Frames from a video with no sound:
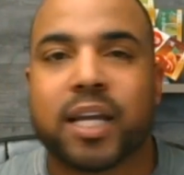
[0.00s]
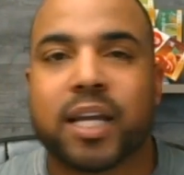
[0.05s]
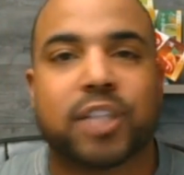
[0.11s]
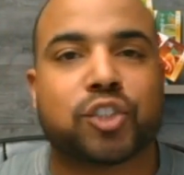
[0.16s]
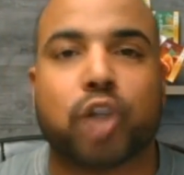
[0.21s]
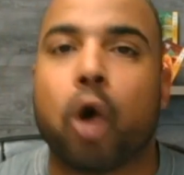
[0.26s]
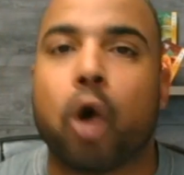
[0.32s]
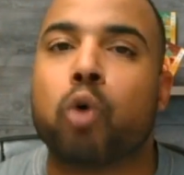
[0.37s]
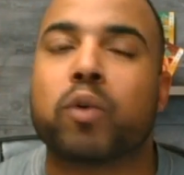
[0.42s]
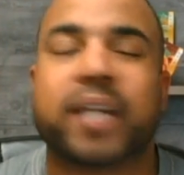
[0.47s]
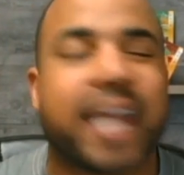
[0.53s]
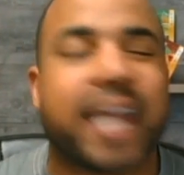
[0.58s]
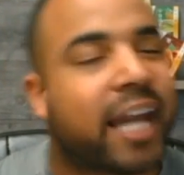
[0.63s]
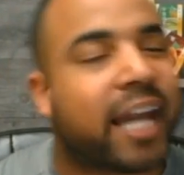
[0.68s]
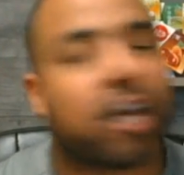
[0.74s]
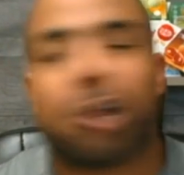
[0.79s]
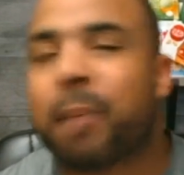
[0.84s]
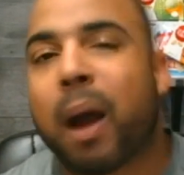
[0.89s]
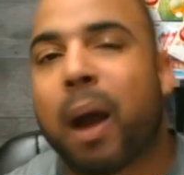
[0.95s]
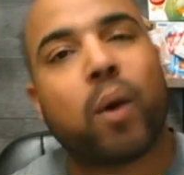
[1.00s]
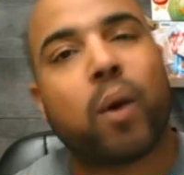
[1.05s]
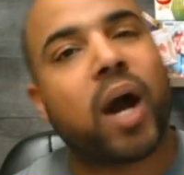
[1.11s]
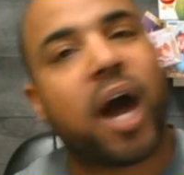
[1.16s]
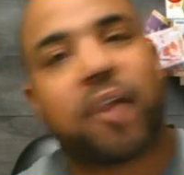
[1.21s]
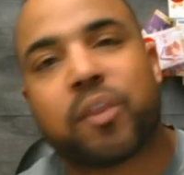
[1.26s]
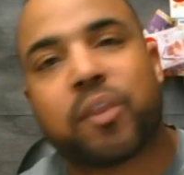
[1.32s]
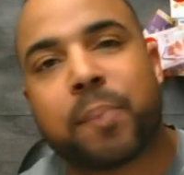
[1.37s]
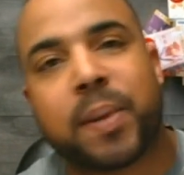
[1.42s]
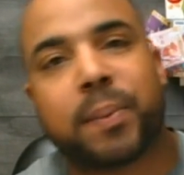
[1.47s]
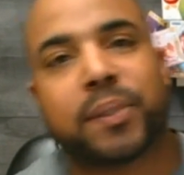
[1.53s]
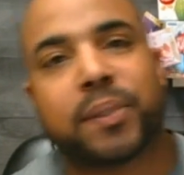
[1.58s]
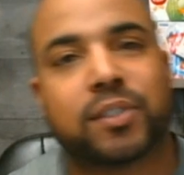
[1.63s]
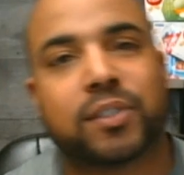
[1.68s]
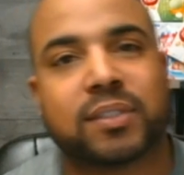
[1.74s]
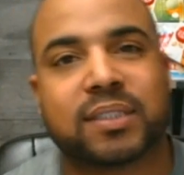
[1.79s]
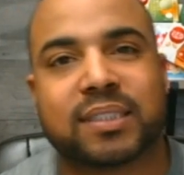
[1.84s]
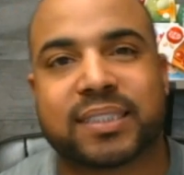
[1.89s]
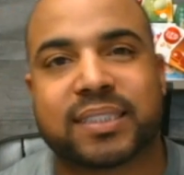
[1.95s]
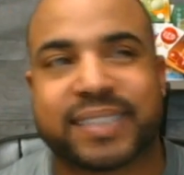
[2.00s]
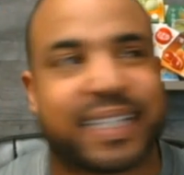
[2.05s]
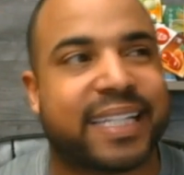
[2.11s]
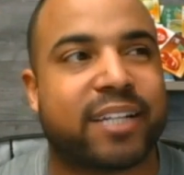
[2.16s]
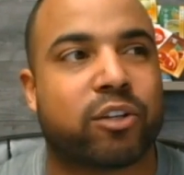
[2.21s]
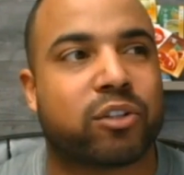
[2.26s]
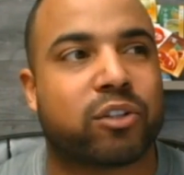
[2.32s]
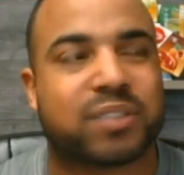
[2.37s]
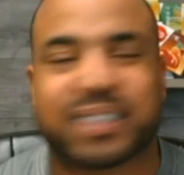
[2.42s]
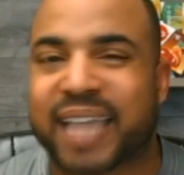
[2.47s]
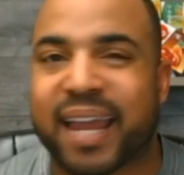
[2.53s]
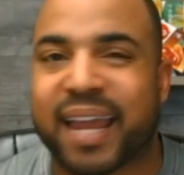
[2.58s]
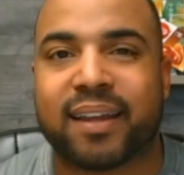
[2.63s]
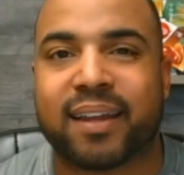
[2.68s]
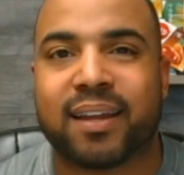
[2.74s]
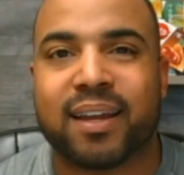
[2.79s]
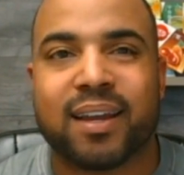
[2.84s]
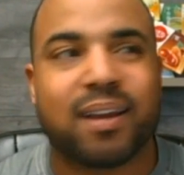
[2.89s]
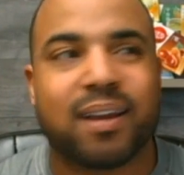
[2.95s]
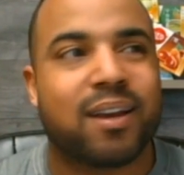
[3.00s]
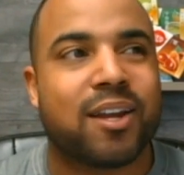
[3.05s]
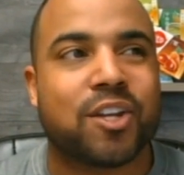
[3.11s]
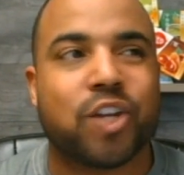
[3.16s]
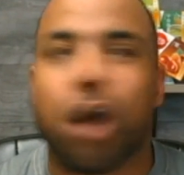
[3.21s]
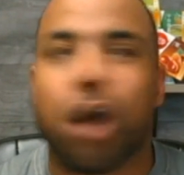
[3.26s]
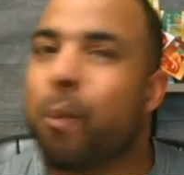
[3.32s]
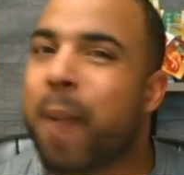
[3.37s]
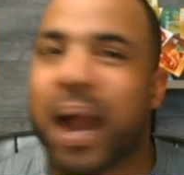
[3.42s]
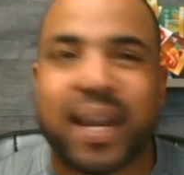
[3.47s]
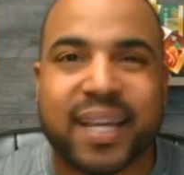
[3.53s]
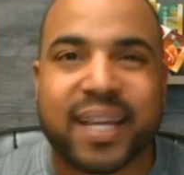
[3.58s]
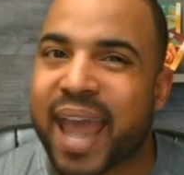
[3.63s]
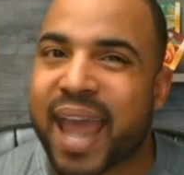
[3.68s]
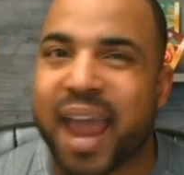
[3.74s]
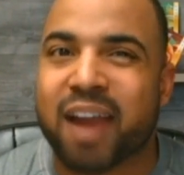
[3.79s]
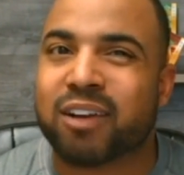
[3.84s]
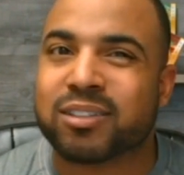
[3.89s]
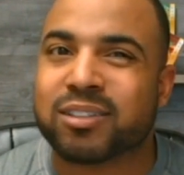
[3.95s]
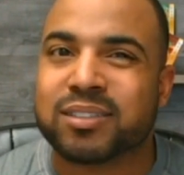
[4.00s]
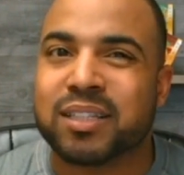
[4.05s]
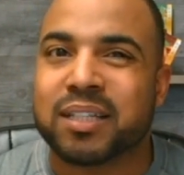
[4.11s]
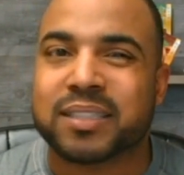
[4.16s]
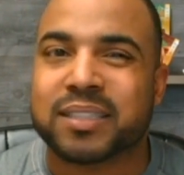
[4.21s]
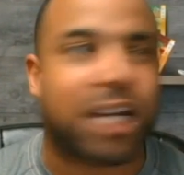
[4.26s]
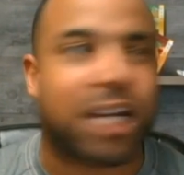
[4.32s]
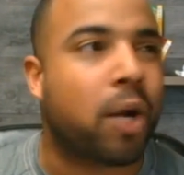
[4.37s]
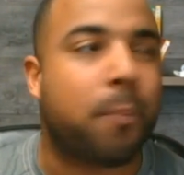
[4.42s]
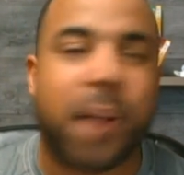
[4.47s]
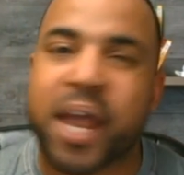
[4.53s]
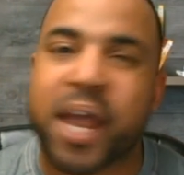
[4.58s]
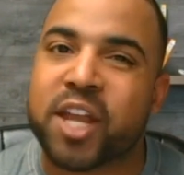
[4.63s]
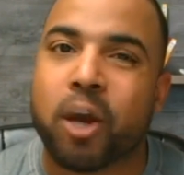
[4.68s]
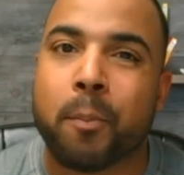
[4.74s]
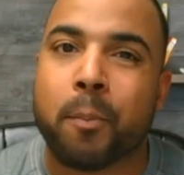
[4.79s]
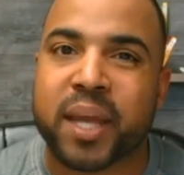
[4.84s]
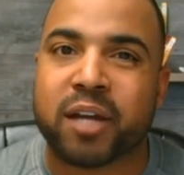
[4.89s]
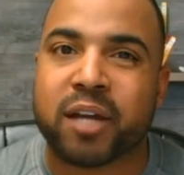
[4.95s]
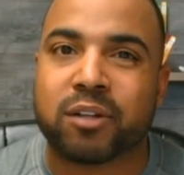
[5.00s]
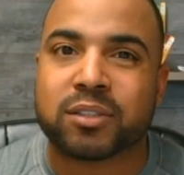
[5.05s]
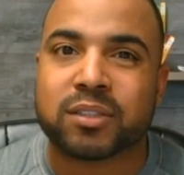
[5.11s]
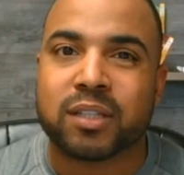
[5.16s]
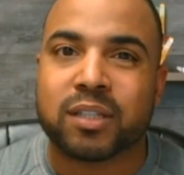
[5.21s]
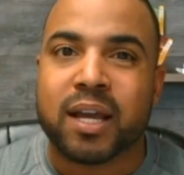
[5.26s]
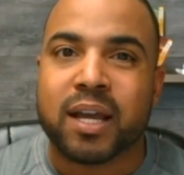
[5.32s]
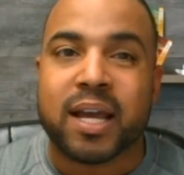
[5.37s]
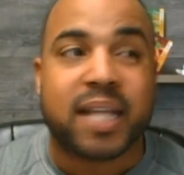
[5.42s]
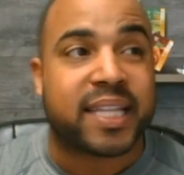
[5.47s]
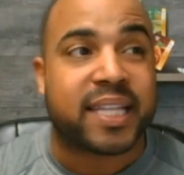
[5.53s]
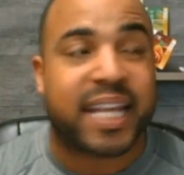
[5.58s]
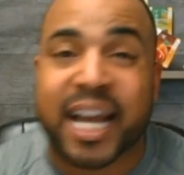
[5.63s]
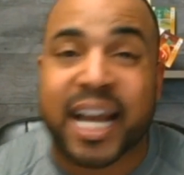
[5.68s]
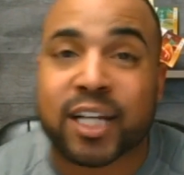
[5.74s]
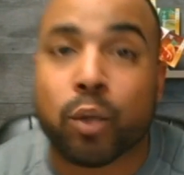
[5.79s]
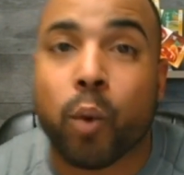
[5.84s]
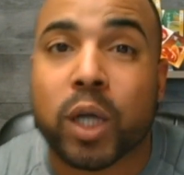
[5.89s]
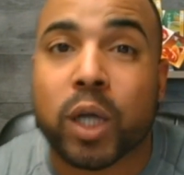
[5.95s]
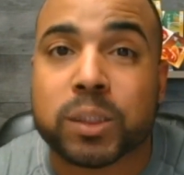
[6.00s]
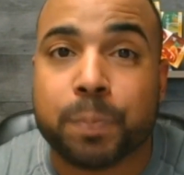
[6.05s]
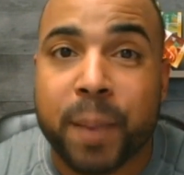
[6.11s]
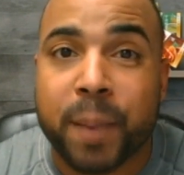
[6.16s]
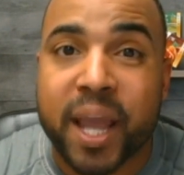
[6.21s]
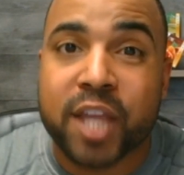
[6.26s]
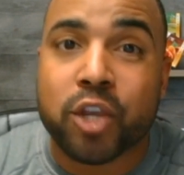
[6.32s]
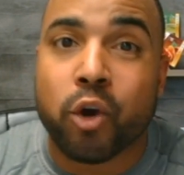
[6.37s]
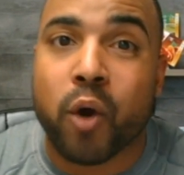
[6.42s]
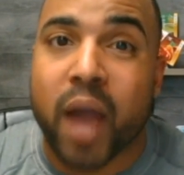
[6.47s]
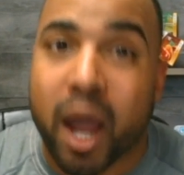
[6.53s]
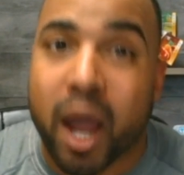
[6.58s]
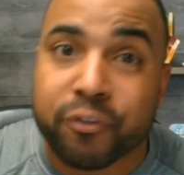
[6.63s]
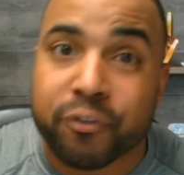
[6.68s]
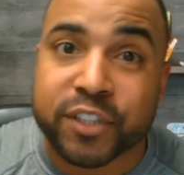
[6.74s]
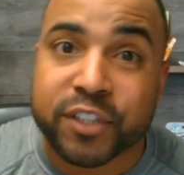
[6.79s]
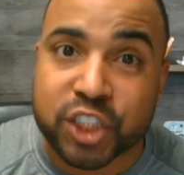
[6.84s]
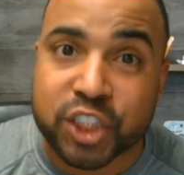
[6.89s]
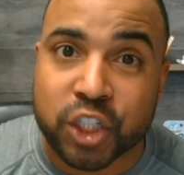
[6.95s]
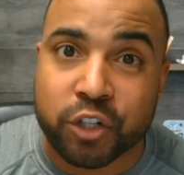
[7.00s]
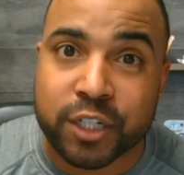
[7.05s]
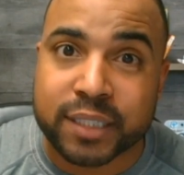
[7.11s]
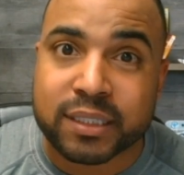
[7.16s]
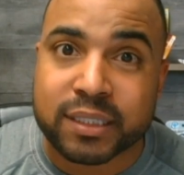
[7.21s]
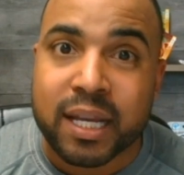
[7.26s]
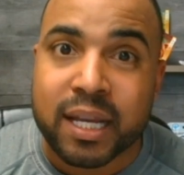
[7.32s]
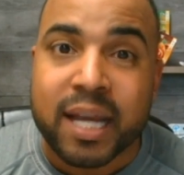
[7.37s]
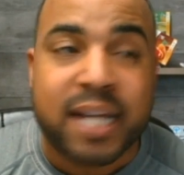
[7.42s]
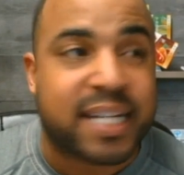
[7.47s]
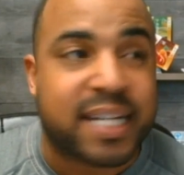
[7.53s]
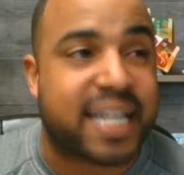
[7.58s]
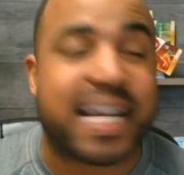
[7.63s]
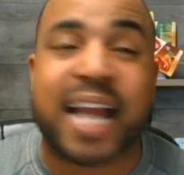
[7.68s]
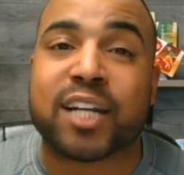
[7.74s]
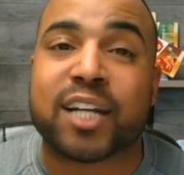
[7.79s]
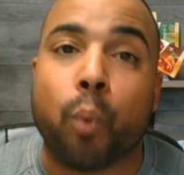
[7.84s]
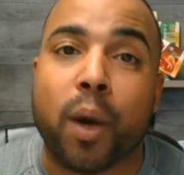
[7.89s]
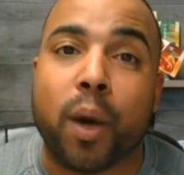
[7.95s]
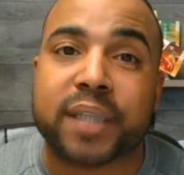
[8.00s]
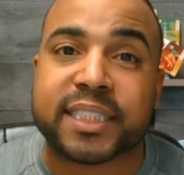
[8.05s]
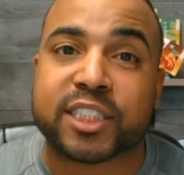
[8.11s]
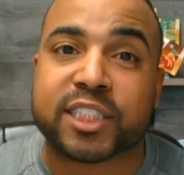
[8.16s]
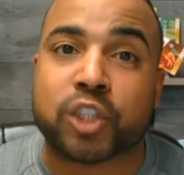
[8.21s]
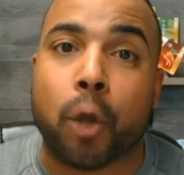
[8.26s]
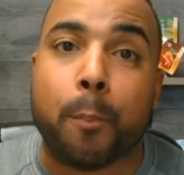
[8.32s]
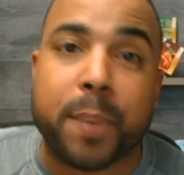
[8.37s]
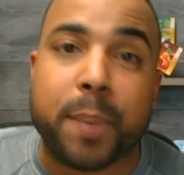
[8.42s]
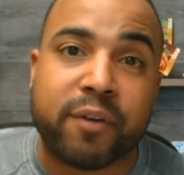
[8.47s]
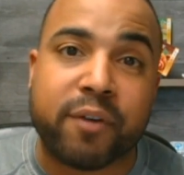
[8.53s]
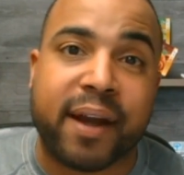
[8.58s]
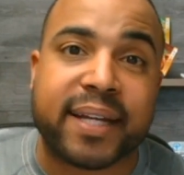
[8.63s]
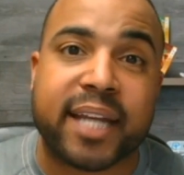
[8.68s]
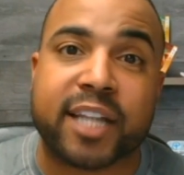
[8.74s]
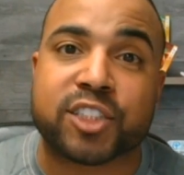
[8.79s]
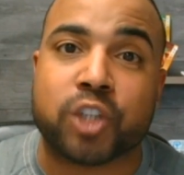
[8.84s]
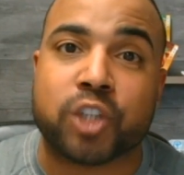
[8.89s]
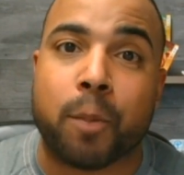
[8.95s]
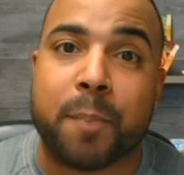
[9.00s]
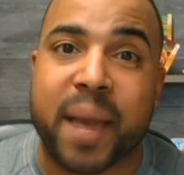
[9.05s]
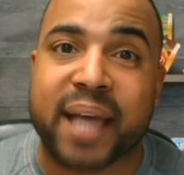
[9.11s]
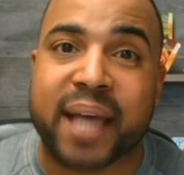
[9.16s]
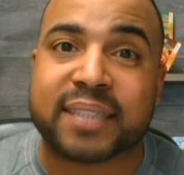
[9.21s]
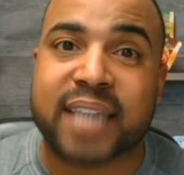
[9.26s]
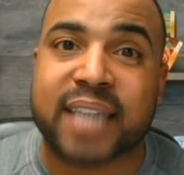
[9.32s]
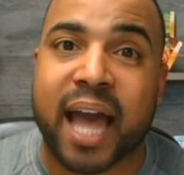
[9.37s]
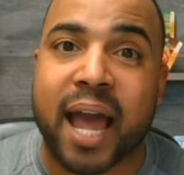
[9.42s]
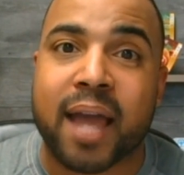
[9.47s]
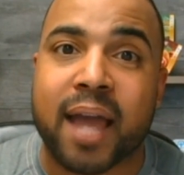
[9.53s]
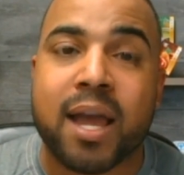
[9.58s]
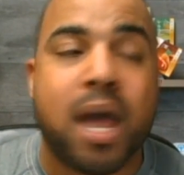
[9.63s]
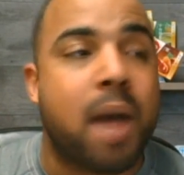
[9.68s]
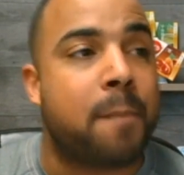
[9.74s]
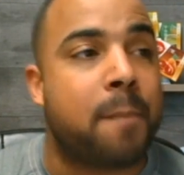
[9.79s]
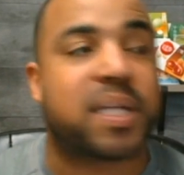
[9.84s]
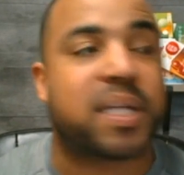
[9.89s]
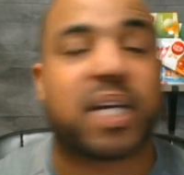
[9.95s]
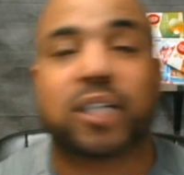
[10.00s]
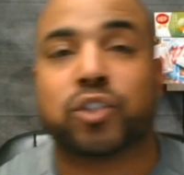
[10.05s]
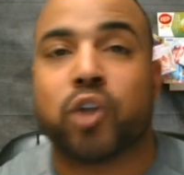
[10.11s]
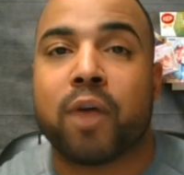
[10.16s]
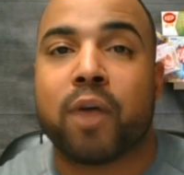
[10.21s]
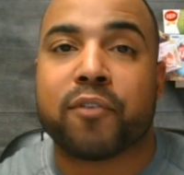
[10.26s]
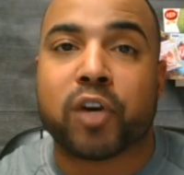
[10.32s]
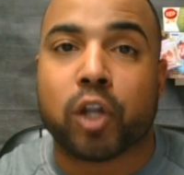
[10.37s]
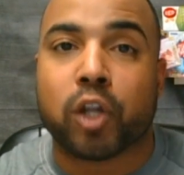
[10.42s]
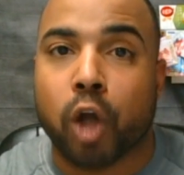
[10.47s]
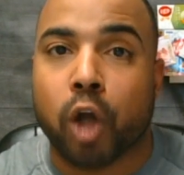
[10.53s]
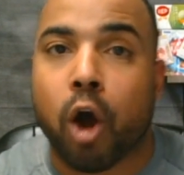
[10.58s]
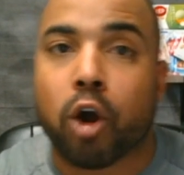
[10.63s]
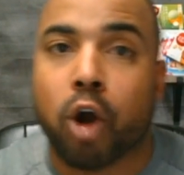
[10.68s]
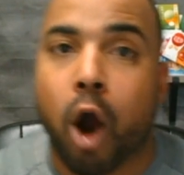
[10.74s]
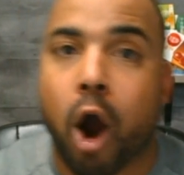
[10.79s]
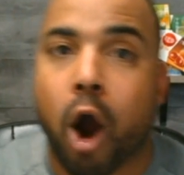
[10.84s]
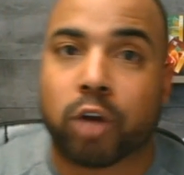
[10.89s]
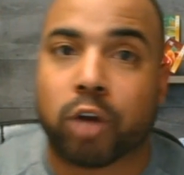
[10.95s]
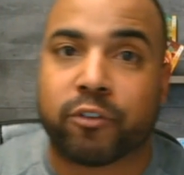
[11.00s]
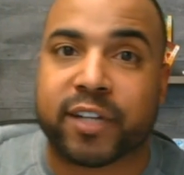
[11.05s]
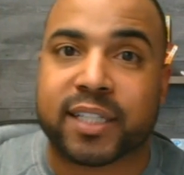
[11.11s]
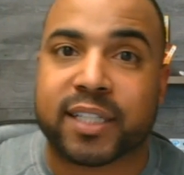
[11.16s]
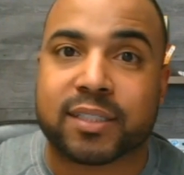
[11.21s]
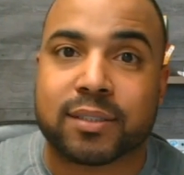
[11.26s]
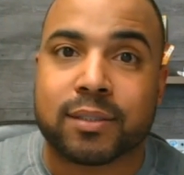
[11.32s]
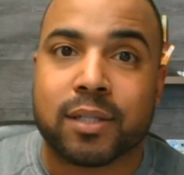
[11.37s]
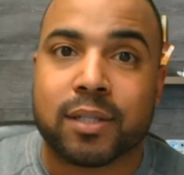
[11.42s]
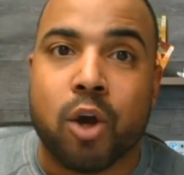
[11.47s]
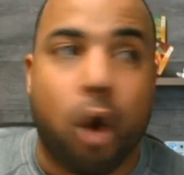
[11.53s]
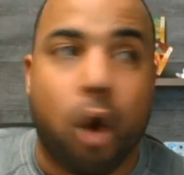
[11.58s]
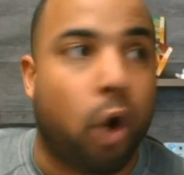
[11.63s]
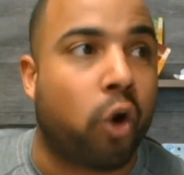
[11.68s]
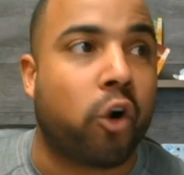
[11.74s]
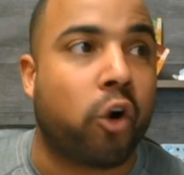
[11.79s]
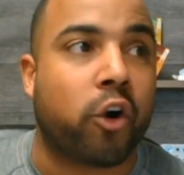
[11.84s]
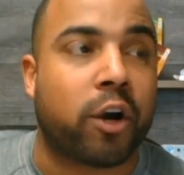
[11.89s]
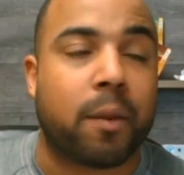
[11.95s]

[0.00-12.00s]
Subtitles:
Don't care about what other people see or say. Nobody cares. They don't pay your bills. They're not the ones paying your health insurance. They're not the ones that's going to be right there at your bedside because you have clogged arteries or